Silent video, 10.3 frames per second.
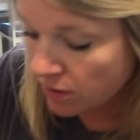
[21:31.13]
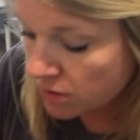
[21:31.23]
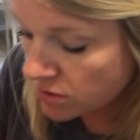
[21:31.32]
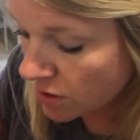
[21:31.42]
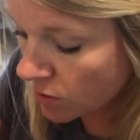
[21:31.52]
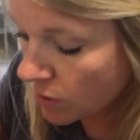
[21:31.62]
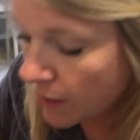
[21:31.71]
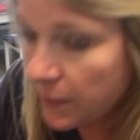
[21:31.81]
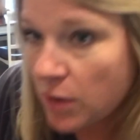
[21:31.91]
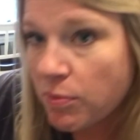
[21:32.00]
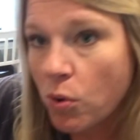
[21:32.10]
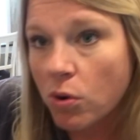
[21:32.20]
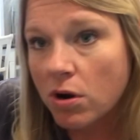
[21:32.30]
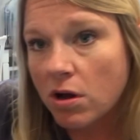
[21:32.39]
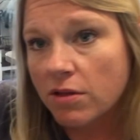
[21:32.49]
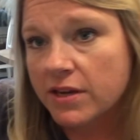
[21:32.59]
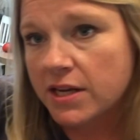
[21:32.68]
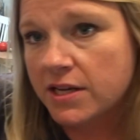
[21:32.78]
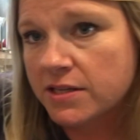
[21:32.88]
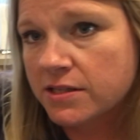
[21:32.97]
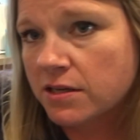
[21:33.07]
So I'm going to pour all
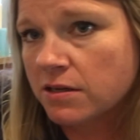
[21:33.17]
these